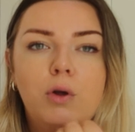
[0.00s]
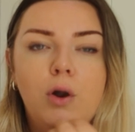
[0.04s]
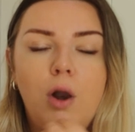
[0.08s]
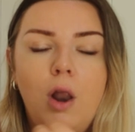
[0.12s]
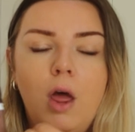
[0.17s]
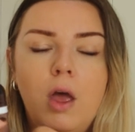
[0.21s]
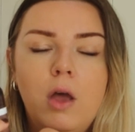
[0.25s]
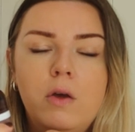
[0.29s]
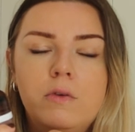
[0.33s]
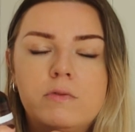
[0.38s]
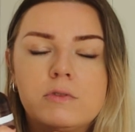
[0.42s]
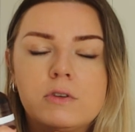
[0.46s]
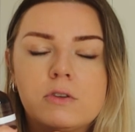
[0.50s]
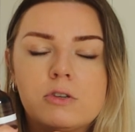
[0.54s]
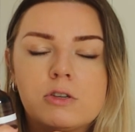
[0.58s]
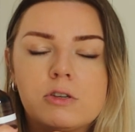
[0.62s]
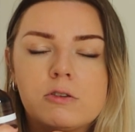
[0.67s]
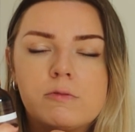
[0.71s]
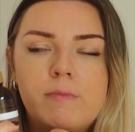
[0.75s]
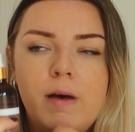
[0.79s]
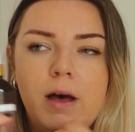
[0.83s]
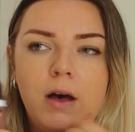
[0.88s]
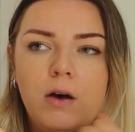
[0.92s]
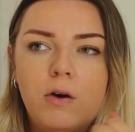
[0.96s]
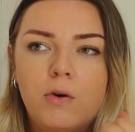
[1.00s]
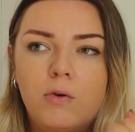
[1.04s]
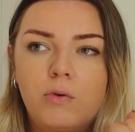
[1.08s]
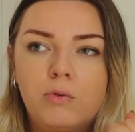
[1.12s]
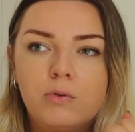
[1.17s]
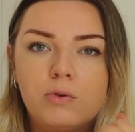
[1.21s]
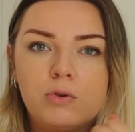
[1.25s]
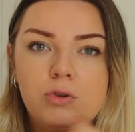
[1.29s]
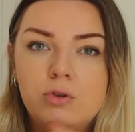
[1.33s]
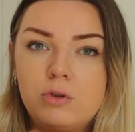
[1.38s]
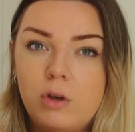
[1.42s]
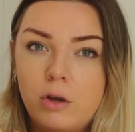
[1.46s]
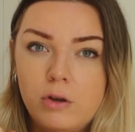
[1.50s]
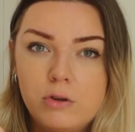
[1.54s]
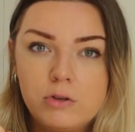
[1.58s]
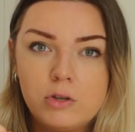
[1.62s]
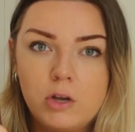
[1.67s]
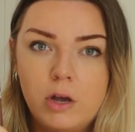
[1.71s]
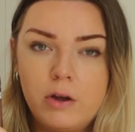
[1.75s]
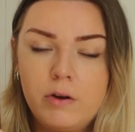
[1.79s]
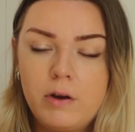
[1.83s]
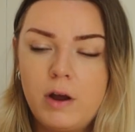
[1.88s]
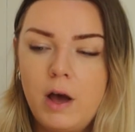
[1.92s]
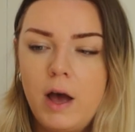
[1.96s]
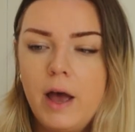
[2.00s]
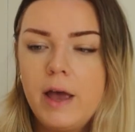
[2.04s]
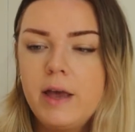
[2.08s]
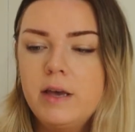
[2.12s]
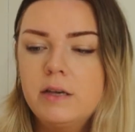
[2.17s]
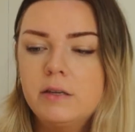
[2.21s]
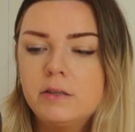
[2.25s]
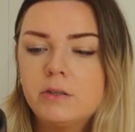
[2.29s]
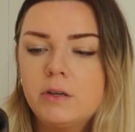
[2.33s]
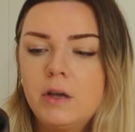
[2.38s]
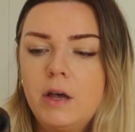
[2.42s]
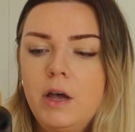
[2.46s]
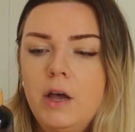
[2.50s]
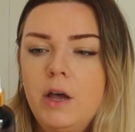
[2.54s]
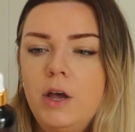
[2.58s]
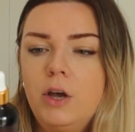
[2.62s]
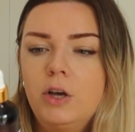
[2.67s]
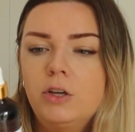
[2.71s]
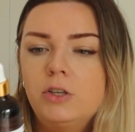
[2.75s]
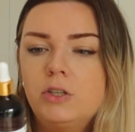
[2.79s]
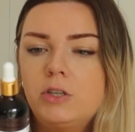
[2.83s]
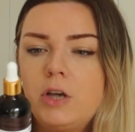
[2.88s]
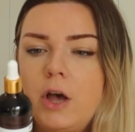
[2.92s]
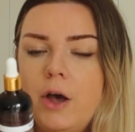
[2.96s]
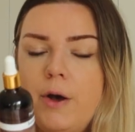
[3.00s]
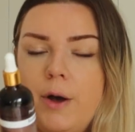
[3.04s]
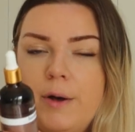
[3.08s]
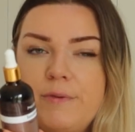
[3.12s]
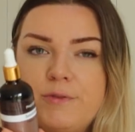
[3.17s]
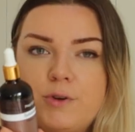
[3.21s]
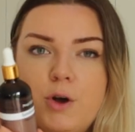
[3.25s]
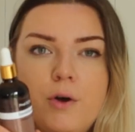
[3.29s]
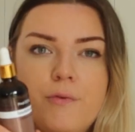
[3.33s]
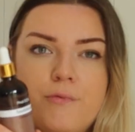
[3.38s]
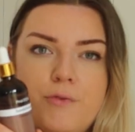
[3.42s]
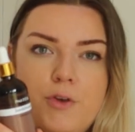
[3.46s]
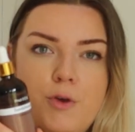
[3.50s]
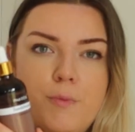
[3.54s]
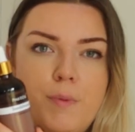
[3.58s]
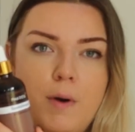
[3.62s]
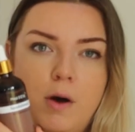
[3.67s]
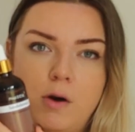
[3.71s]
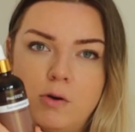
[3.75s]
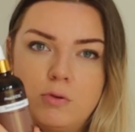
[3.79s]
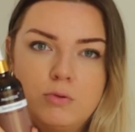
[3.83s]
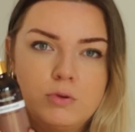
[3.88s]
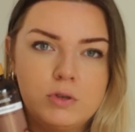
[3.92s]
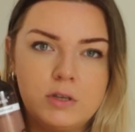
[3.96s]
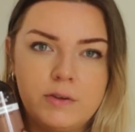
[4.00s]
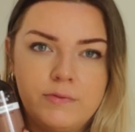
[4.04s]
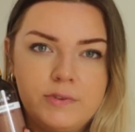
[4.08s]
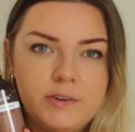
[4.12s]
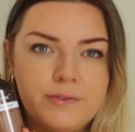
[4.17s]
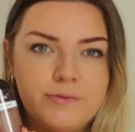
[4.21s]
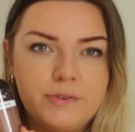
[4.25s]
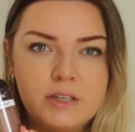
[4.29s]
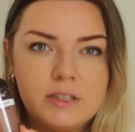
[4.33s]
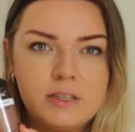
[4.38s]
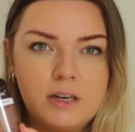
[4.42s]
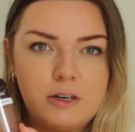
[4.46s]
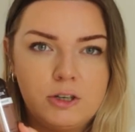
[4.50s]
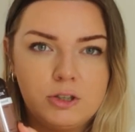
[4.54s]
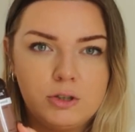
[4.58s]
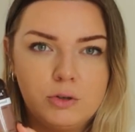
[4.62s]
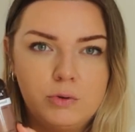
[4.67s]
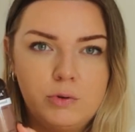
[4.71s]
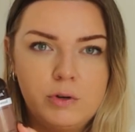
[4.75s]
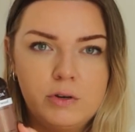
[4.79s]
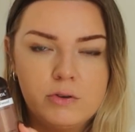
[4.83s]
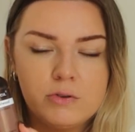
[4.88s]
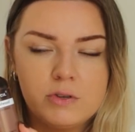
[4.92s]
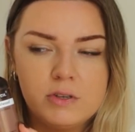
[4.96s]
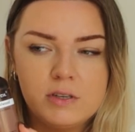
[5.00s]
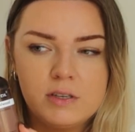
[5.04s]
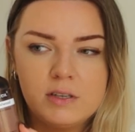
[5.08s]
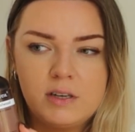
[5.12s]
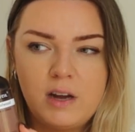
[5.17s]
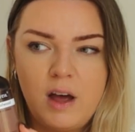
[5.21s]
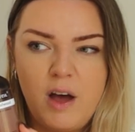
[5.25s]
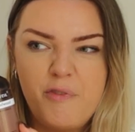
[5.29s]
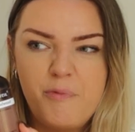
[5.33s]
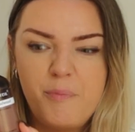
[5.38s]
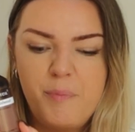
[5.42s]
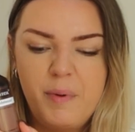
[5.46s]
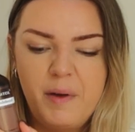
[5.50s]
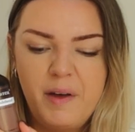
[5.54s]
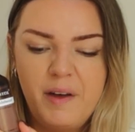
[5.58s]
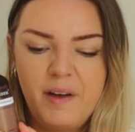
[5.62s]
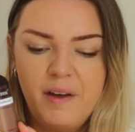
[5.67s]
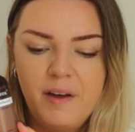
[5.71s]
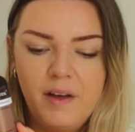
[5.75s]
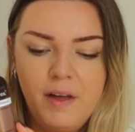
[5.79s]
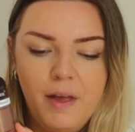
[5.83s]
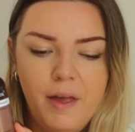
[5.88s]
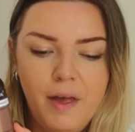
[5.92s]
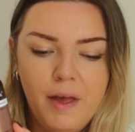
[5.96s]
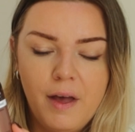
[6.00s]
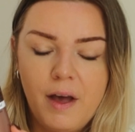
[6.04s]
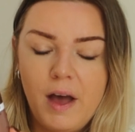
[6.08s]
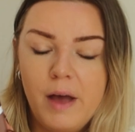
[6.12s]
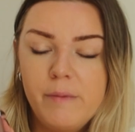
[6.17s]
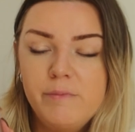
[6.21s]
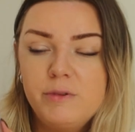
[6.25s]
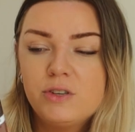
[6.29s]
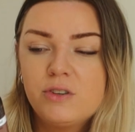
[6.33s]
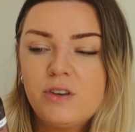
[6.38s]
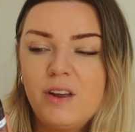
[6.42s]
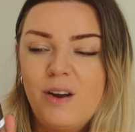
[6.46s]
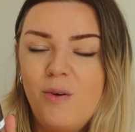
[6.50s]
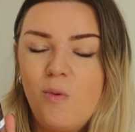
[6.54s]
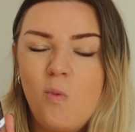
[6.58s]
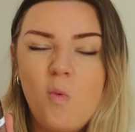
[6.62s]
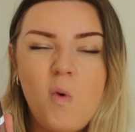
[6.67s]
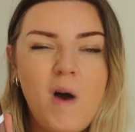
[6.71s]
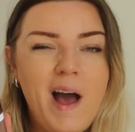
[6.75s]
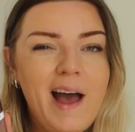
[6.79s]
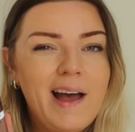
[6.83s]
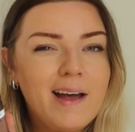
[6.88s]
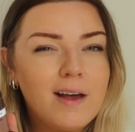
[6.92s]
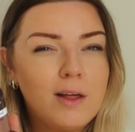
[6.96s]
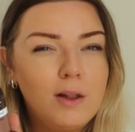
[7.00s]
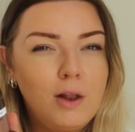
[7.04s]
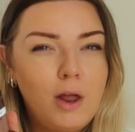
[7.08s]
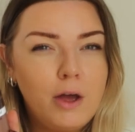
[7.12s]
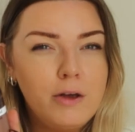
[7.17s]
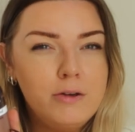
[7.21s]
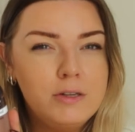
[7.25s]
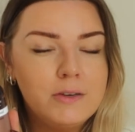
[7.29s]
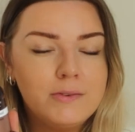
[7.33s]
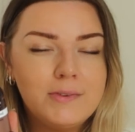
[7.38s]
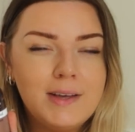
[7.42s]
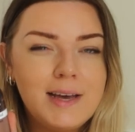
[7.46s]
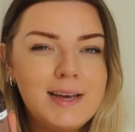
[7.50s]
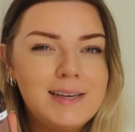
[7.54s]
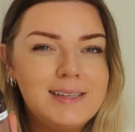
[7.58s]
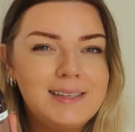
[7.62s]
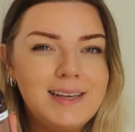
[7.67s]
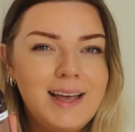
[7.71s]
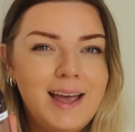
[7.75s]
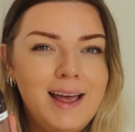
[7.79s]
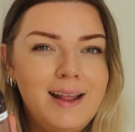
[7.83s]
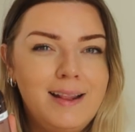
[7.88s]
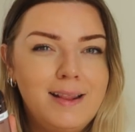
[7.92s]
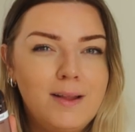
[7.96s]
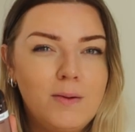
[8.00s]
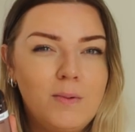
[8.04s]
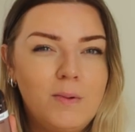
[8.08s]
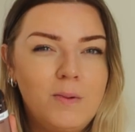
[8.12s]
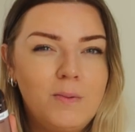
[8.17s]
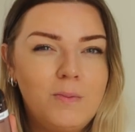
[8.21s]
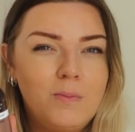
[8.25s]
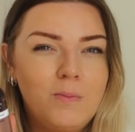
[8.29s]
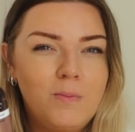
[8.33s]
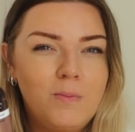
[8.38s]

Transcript: clothes smell so, so nice. So I've got a few bottles of different essential oils and stuff, but I'm just gonna whack loads of this in the